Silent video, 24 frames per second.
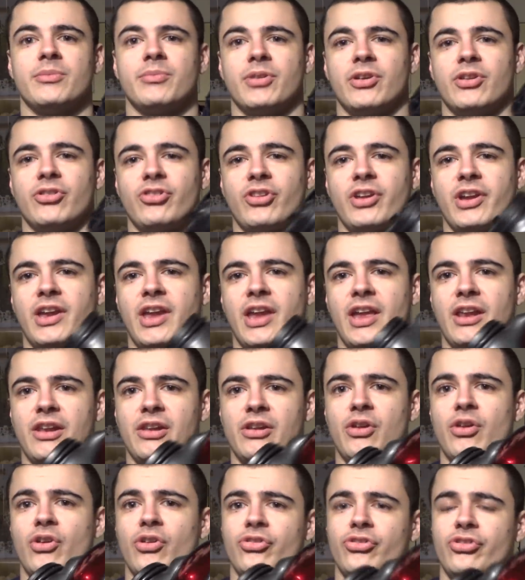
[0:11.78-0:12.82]
Because I get
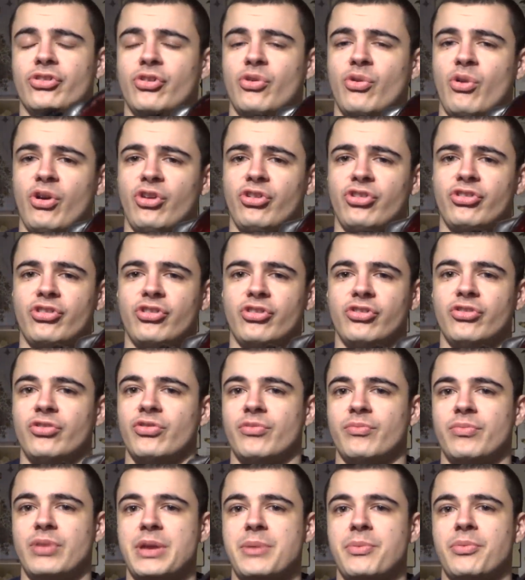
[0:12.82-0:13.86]
lots of questions
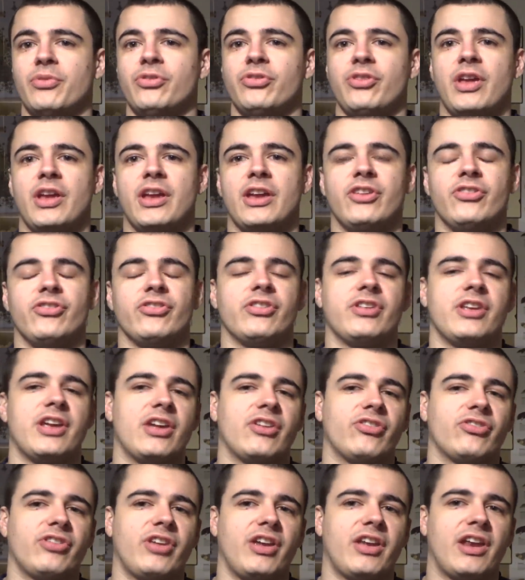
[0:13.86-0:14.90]
from people saying, isn't the
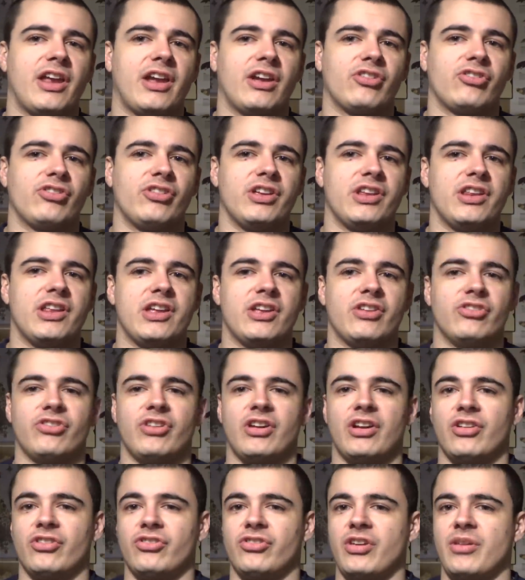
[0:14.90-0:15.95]
S10 actually the
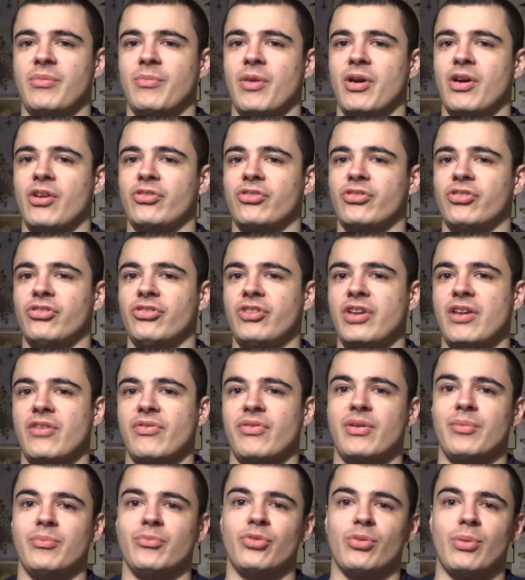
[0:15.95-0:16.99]
exact same mask as the
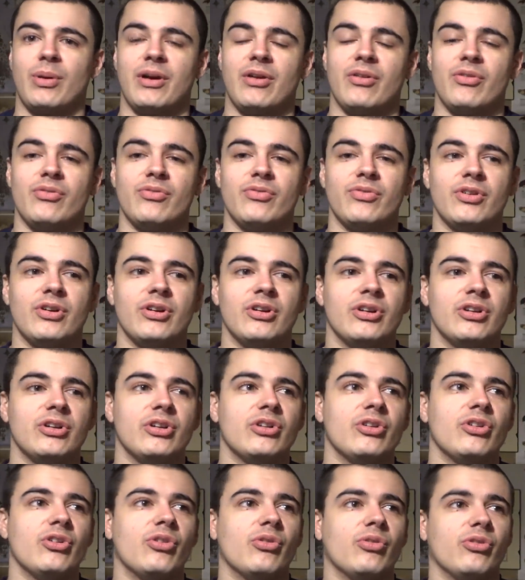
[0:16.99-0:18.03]
FM12?
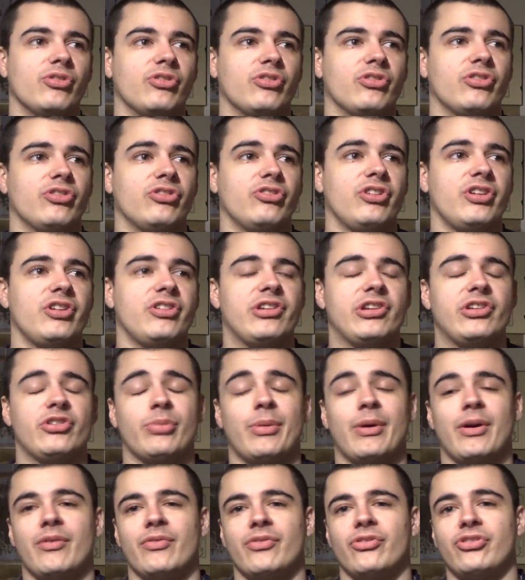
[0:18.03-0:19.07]
Or isn't the
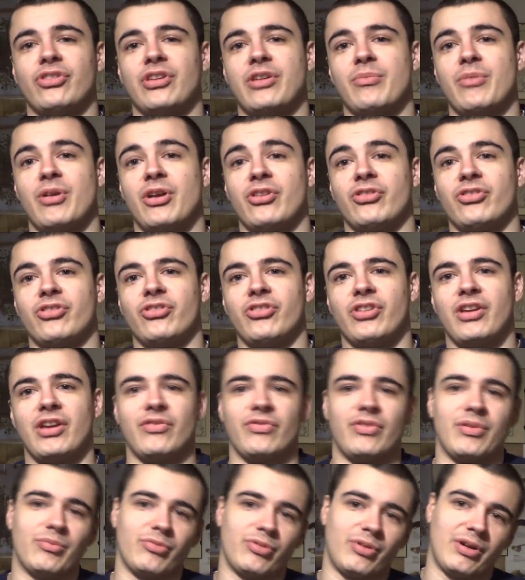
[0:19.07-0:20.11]
CT12 the same mask as the
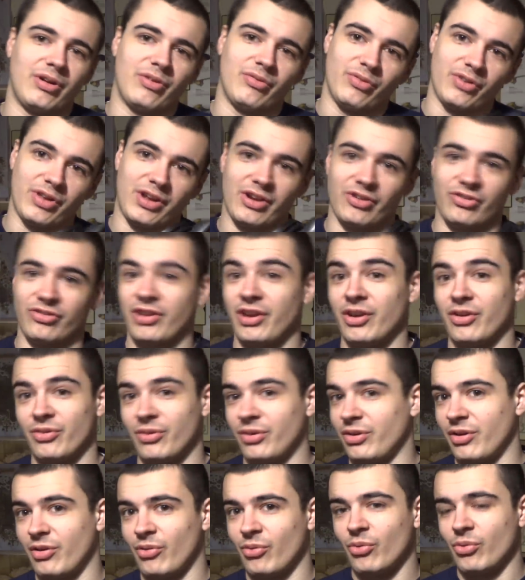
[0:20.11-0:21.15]
FM12 or the S10,
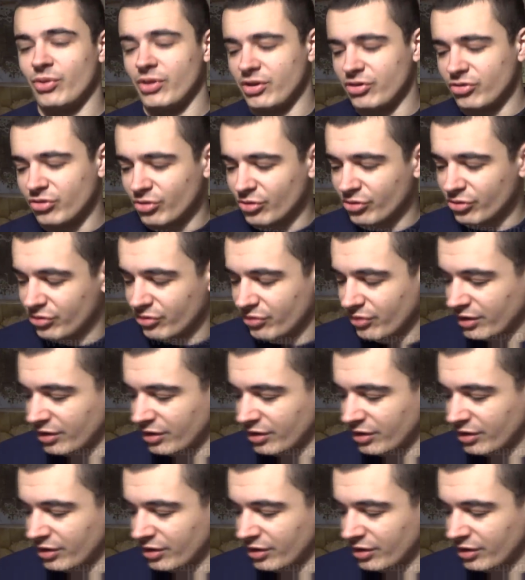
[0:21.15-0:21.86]
you know, all these sorts of